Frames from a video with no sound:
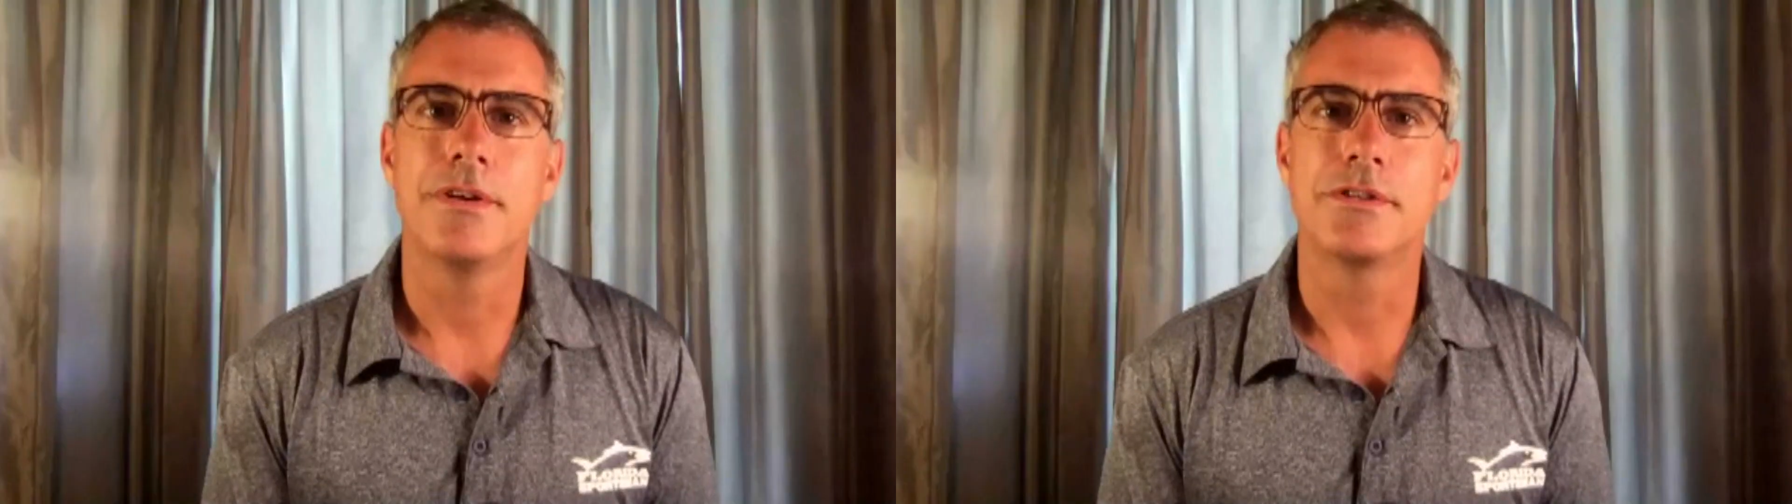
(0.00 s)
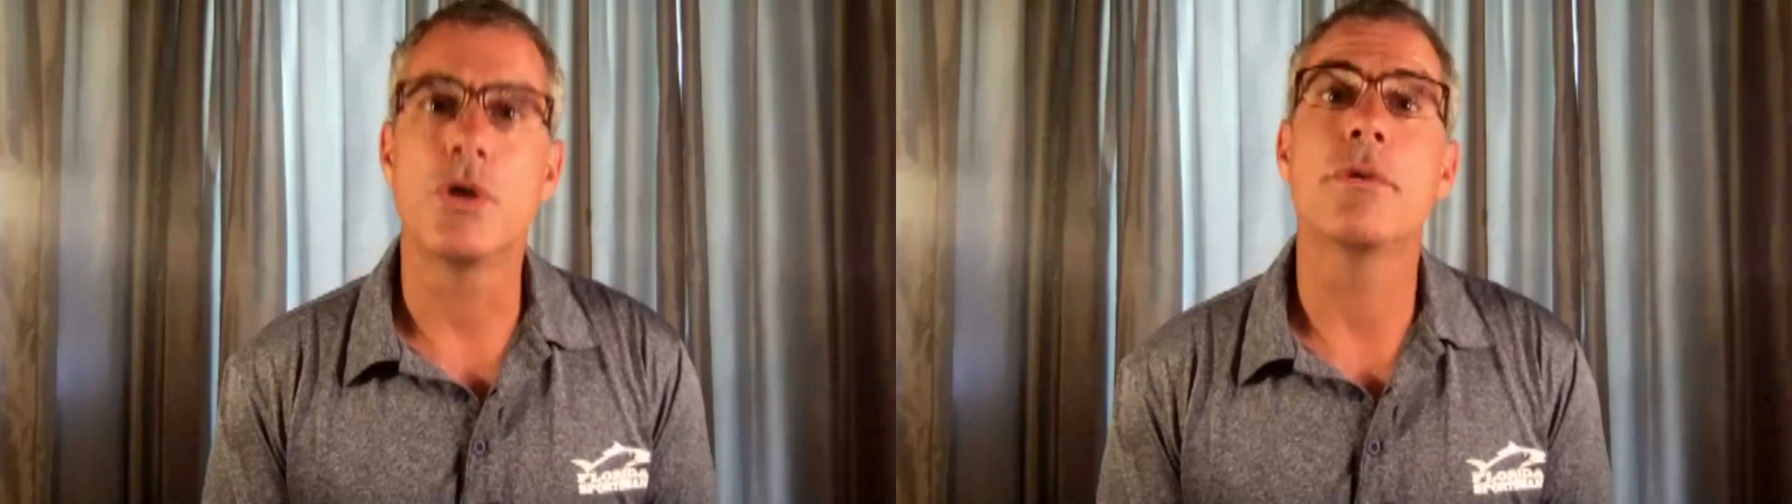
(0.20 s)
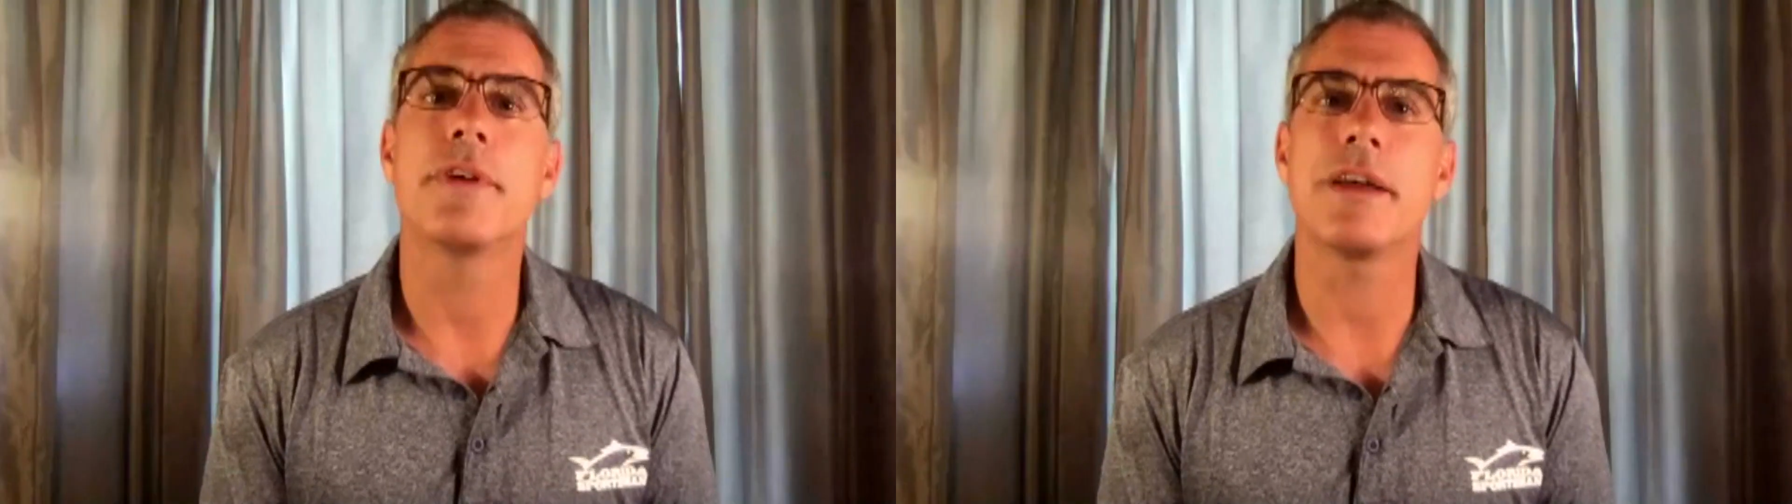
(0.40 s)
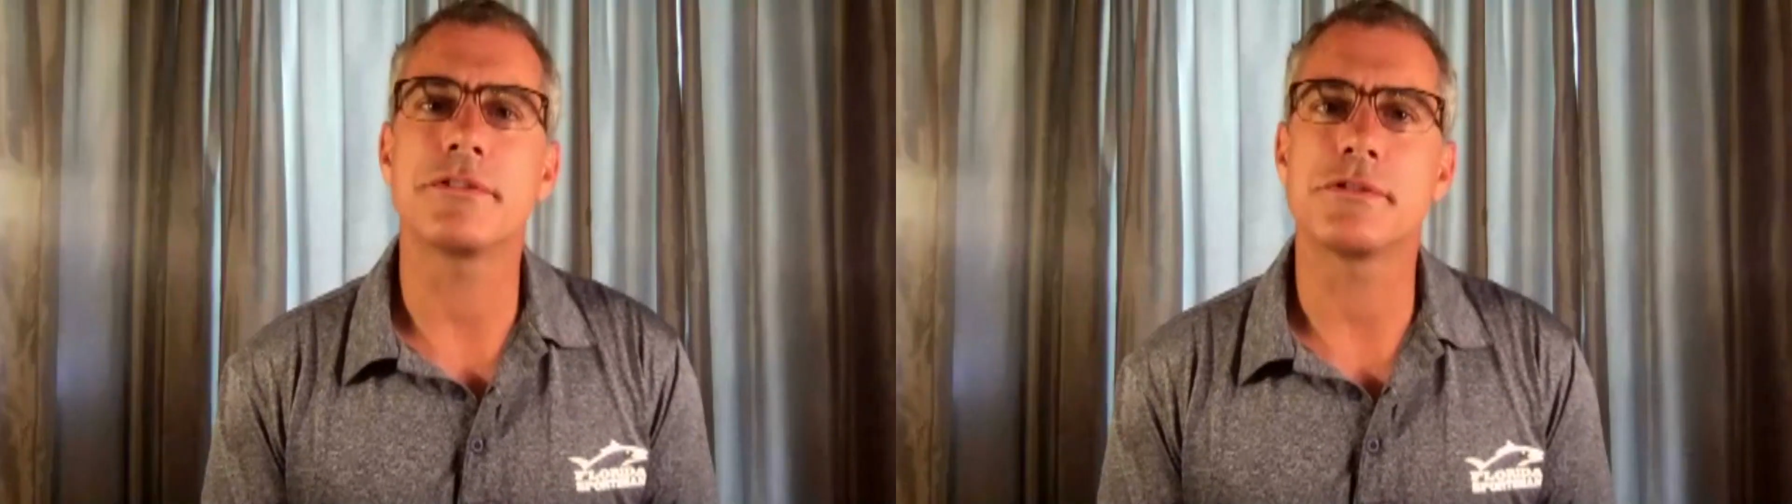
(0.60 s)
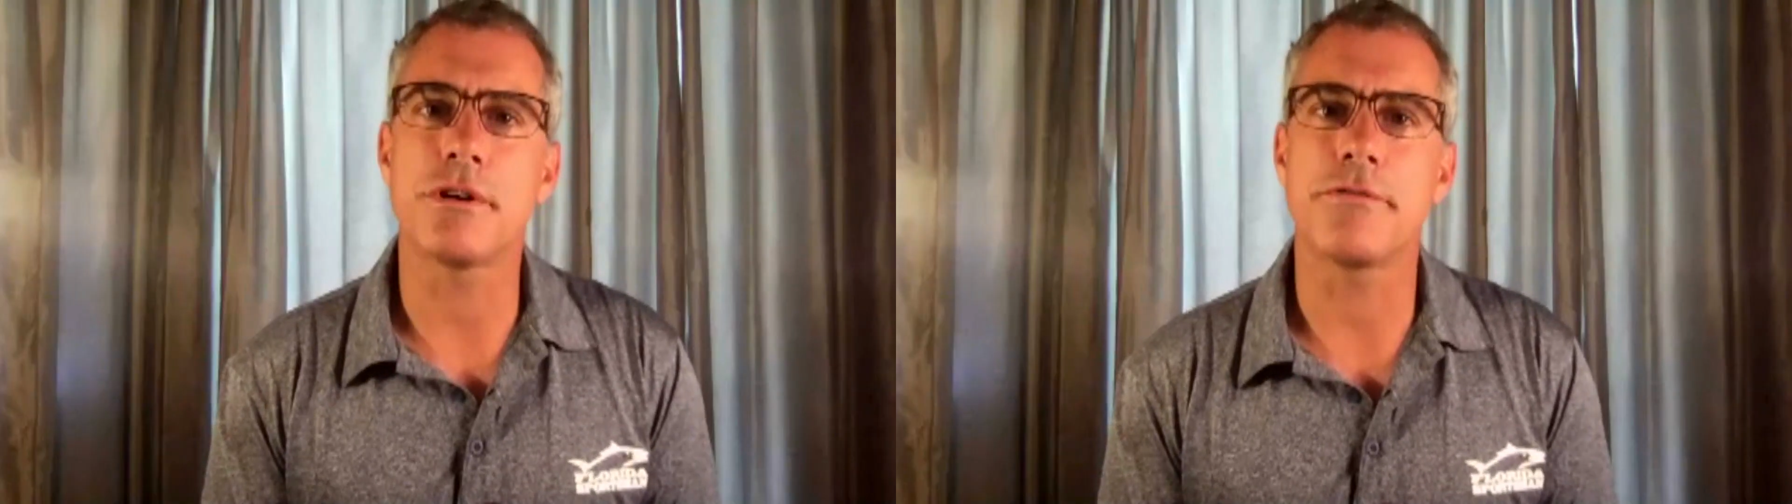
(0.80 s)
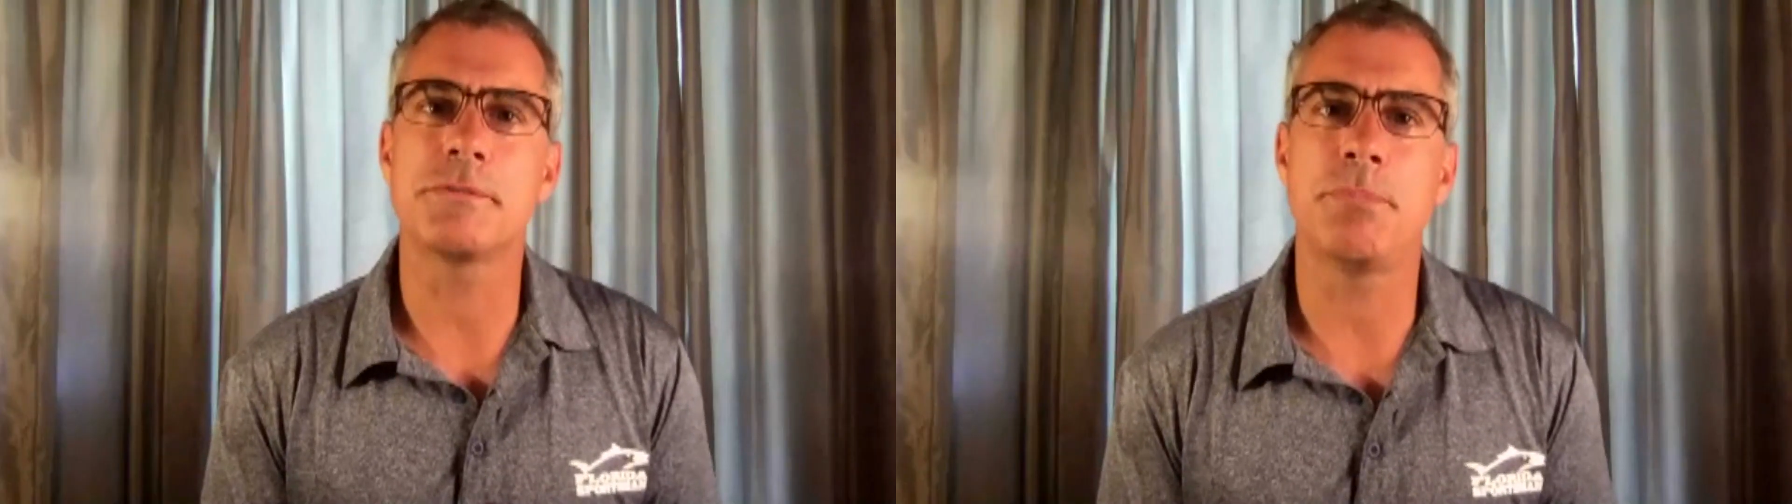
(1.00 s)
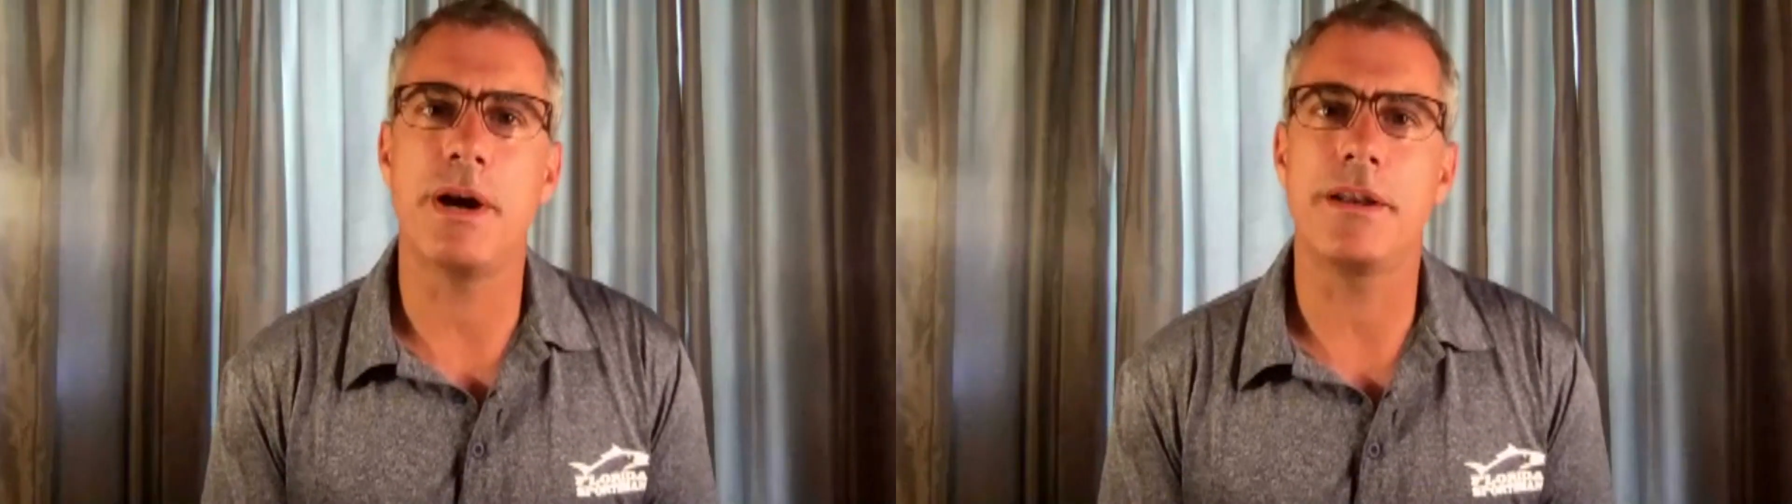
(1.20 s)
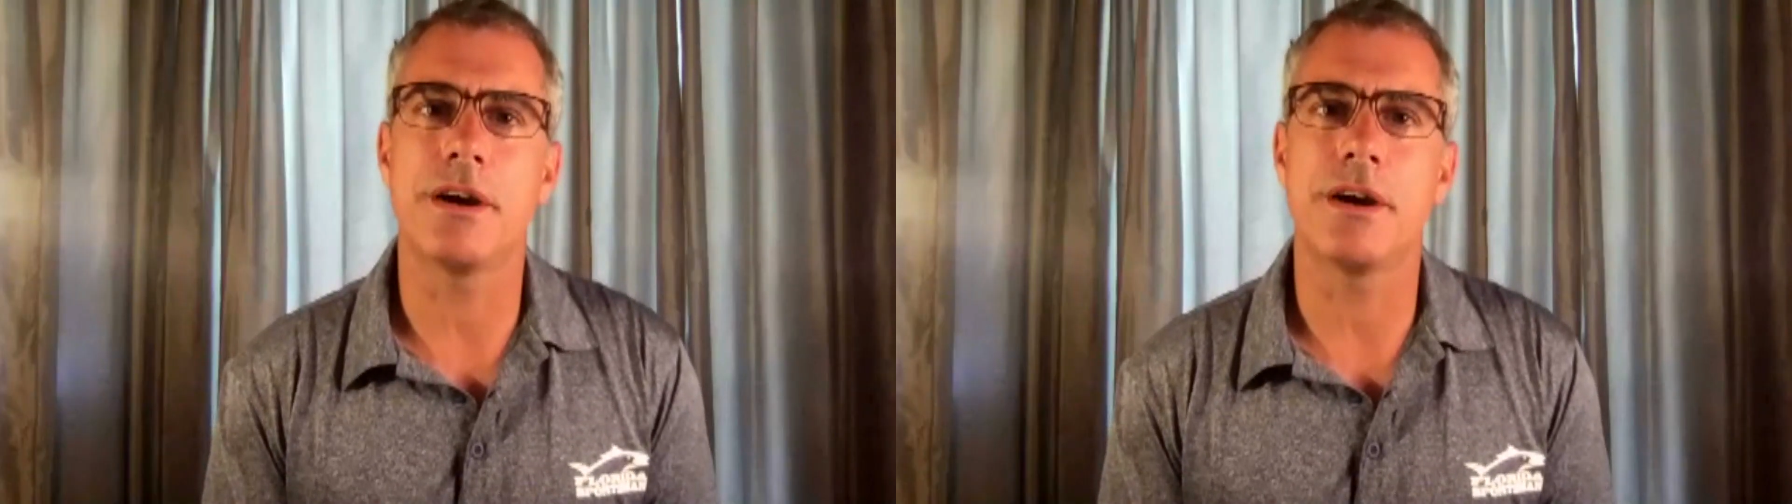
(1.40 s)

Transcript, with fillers: So we've got the surface bite